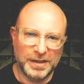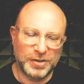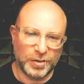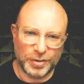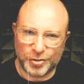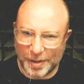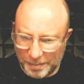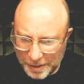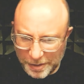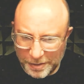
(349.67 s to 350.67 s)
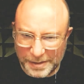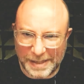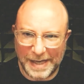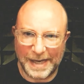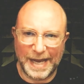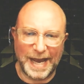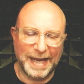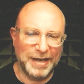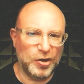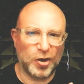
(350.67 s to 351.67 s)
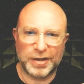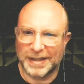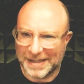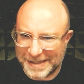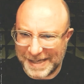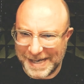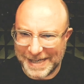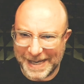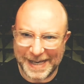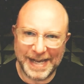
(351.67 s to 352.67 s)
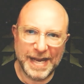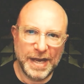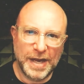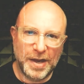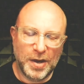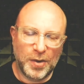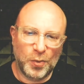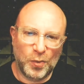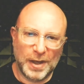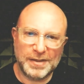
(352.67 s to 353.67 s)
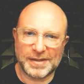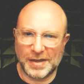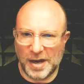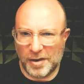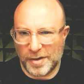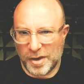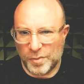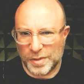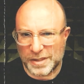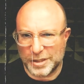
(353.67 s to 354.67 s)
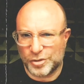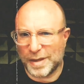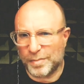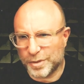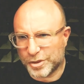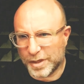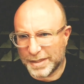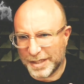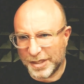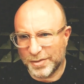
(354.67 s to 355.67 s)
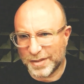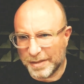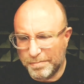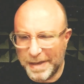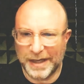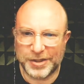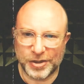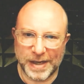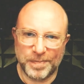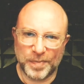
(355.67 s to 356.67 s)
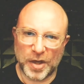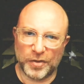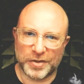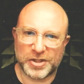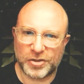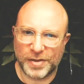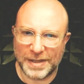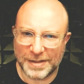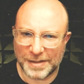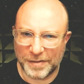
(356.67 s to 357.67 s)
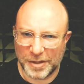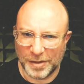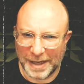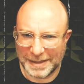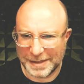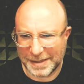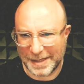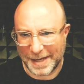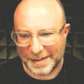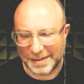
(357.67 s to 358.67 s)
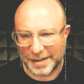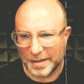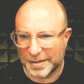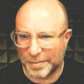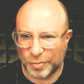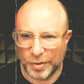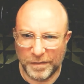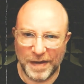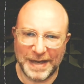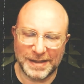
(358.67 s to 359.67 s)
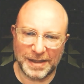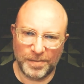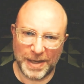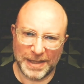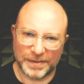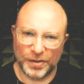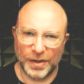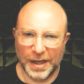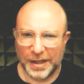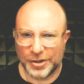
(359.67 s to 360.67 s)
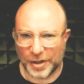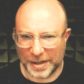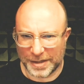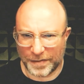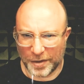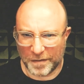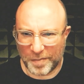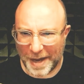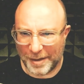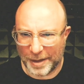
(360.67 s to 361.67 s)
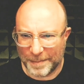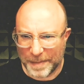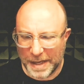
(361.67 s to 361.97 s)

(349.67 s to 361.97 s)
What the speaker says: Donald Trump losing and not conceding, one scenario was that Trump would try to use the military on the streets of the United States to prevent the peaceful transfer of power.